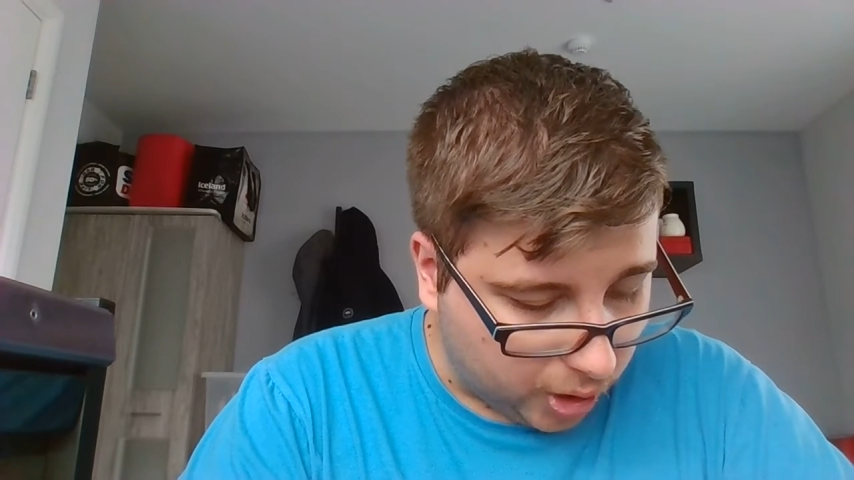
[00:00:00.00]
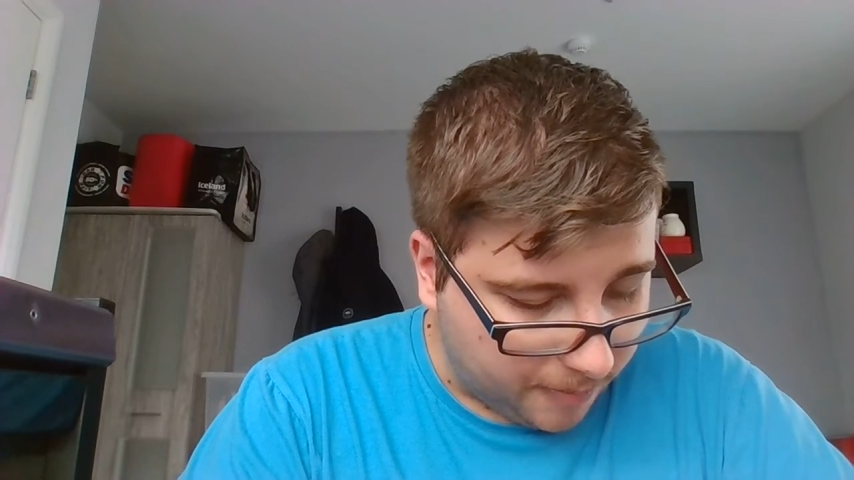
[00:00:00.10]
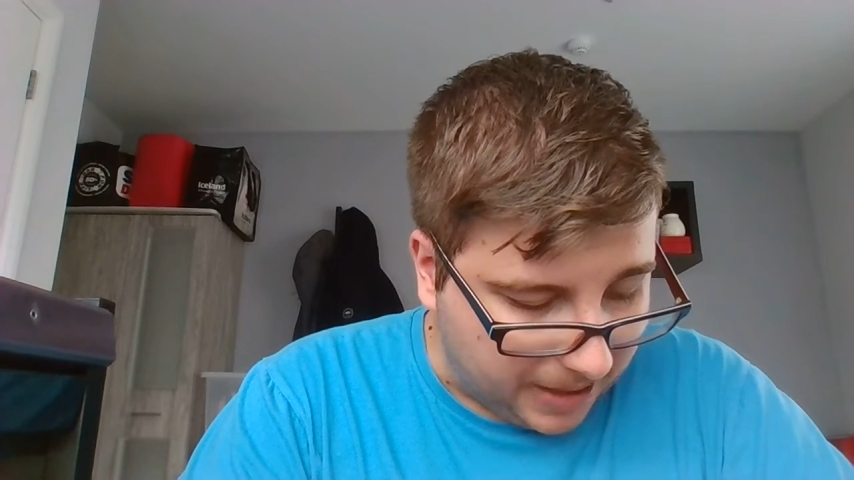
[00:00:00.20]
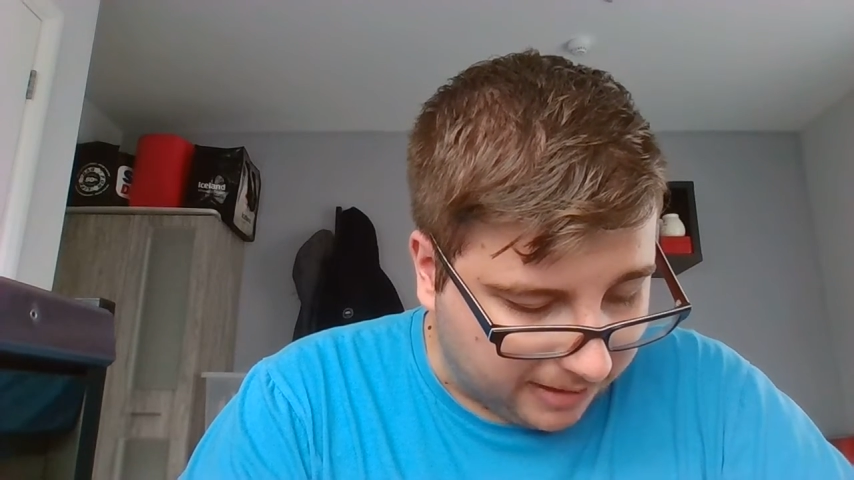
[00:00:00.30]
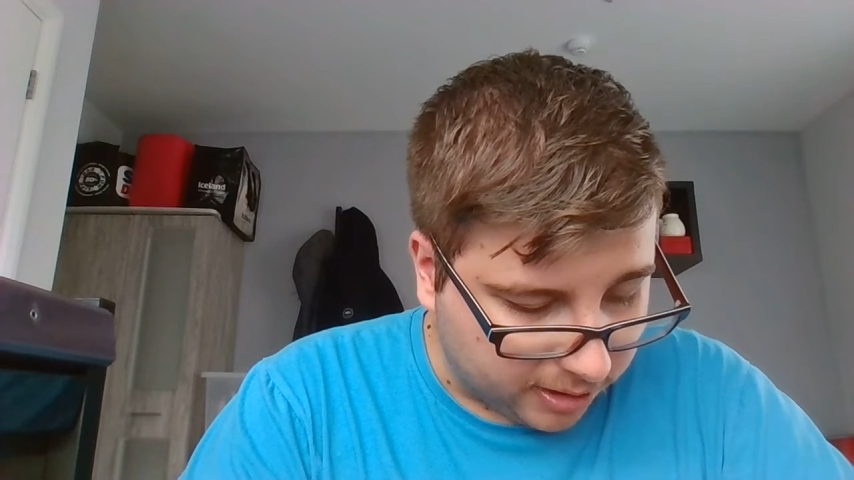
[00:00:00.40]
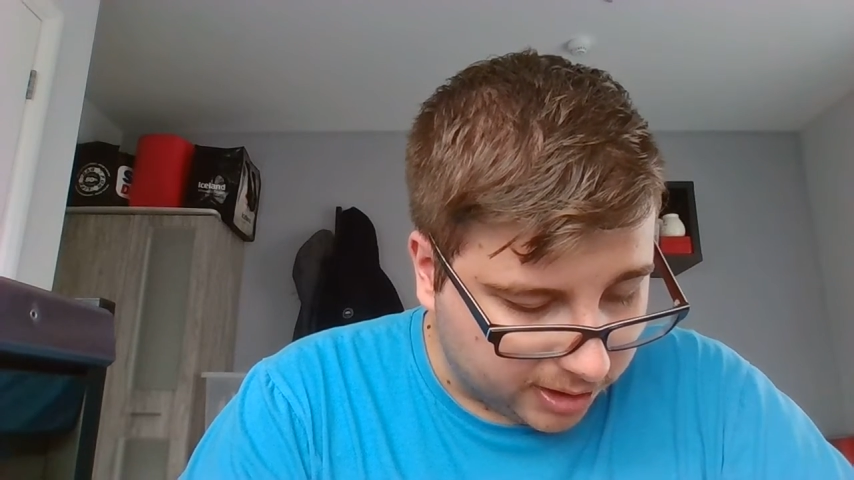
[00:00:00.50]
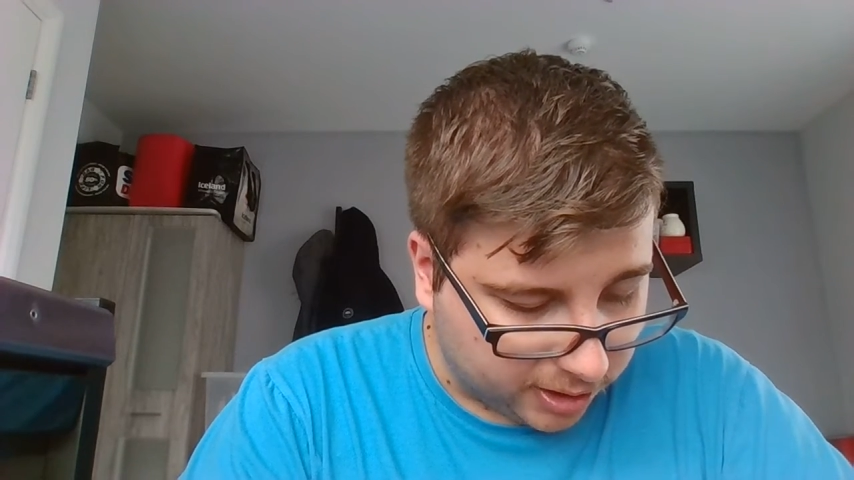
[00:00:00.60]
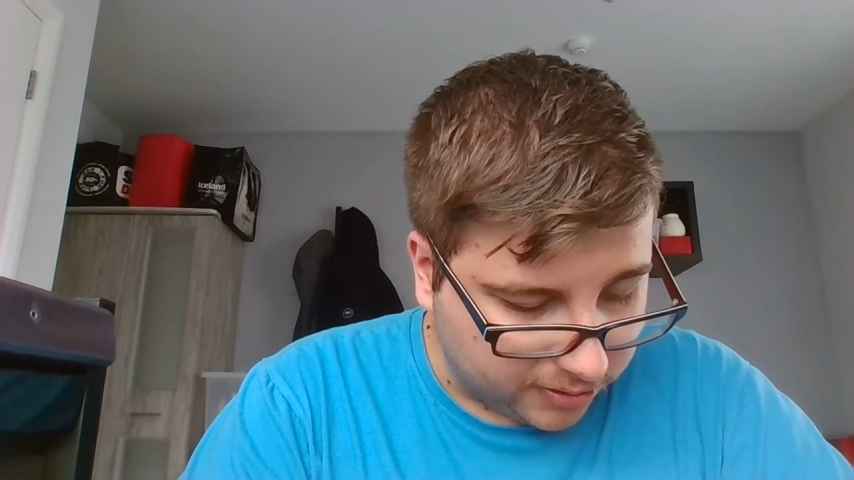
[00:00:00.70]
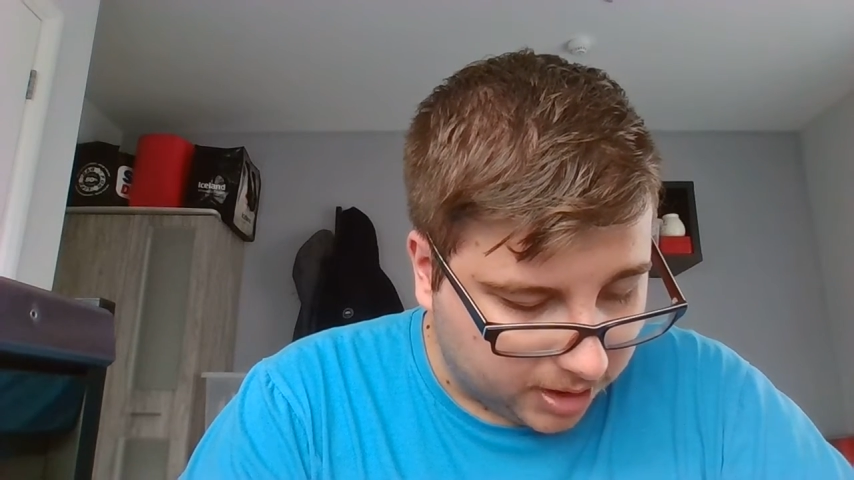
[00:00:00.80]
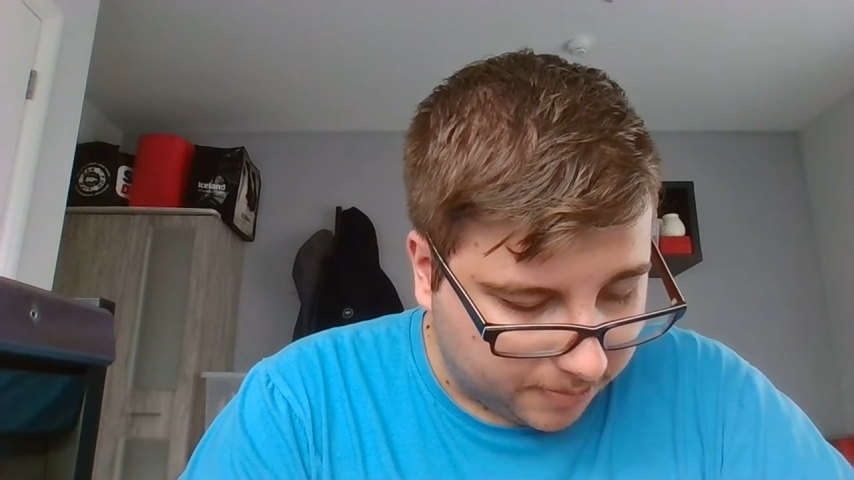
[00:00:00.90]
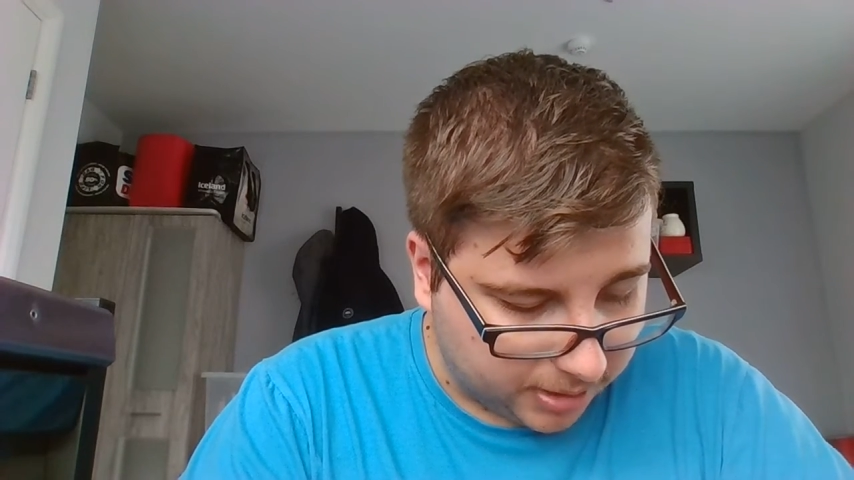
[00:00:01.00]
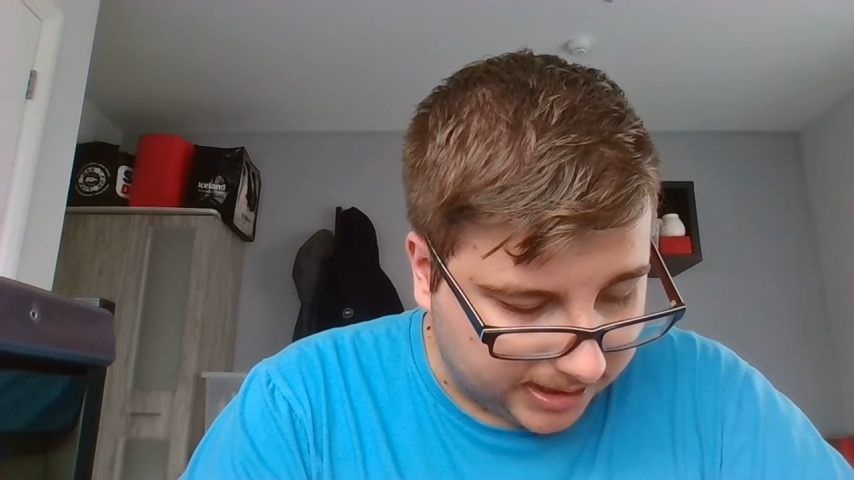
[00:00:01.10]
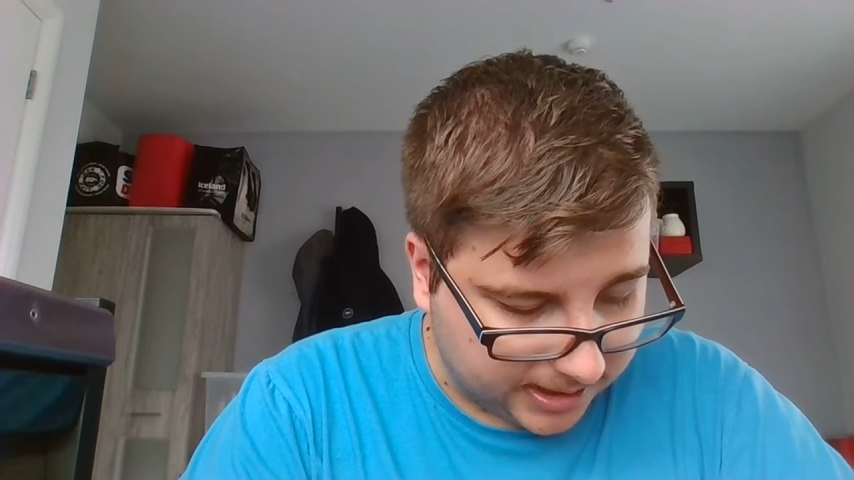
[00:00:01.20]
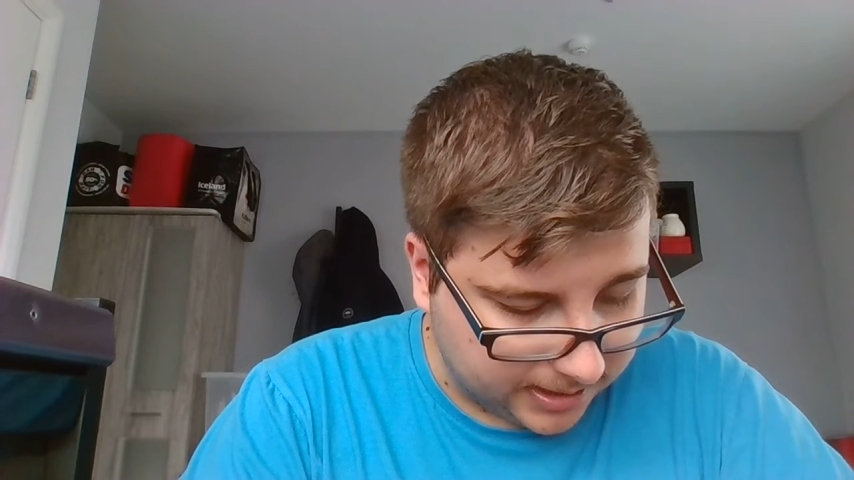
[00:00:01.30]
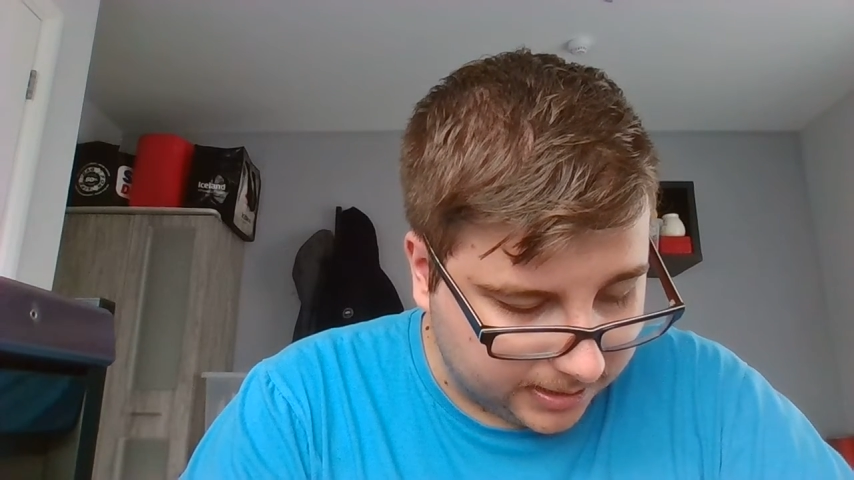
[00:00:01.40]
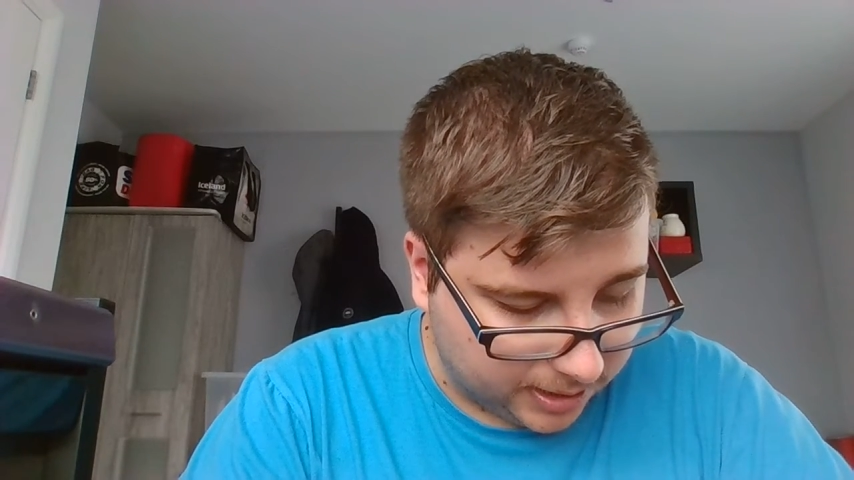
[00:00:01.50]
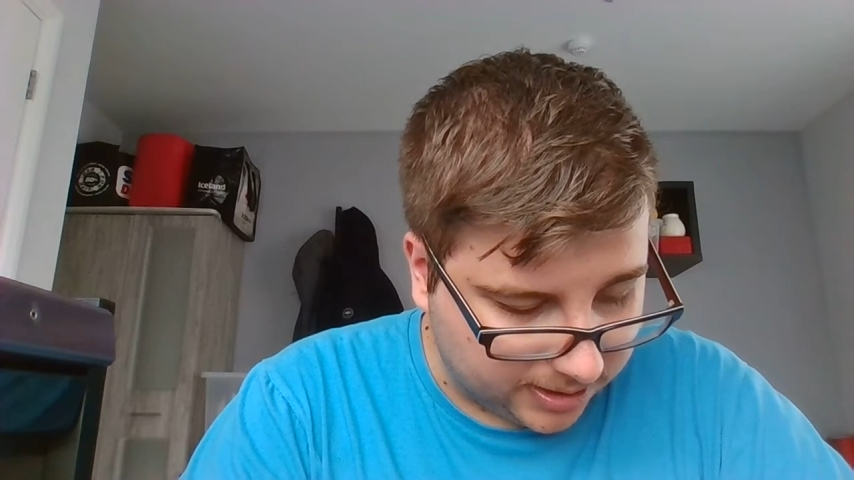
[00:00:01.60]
Troy Parrott has gone to Preston